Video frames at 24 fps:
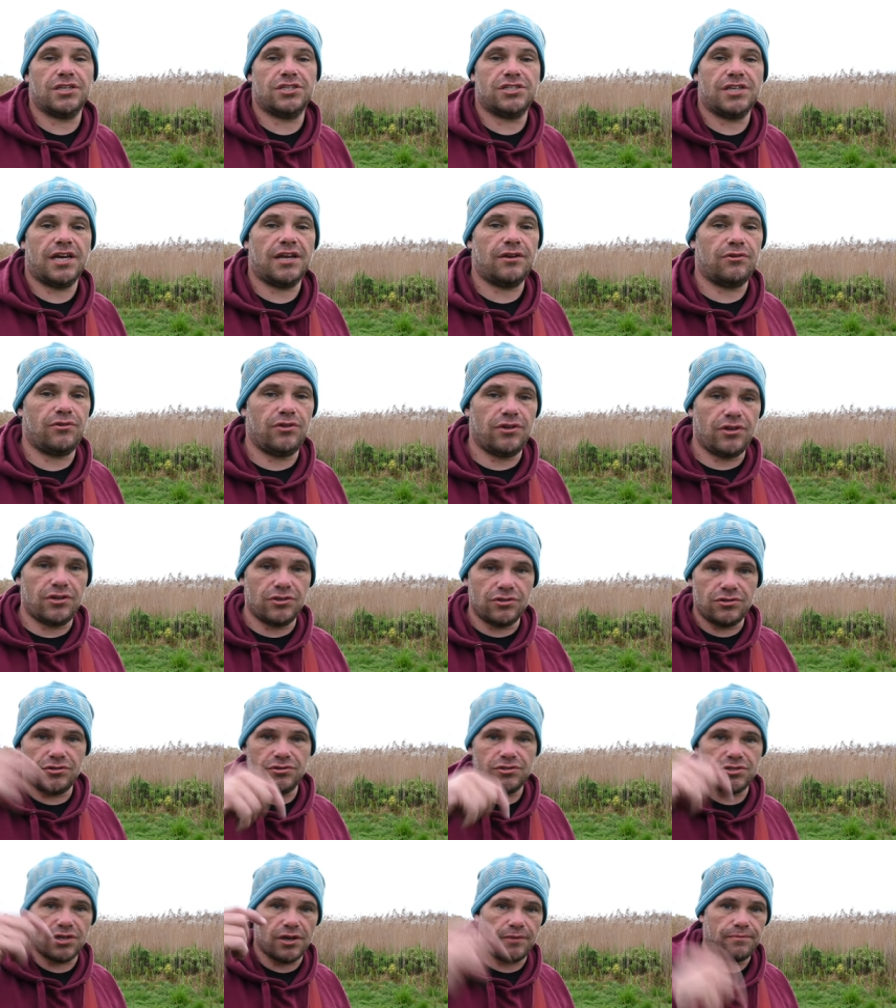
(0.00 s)
channel, you can
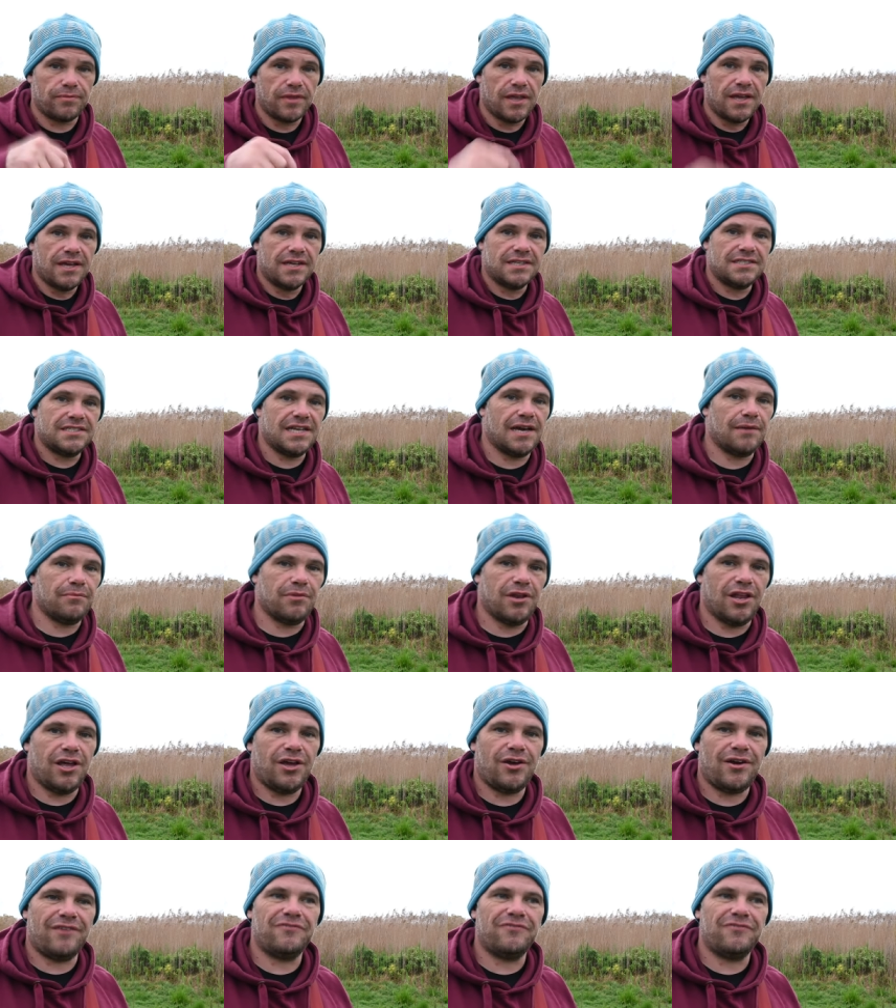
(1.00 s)
do so down below.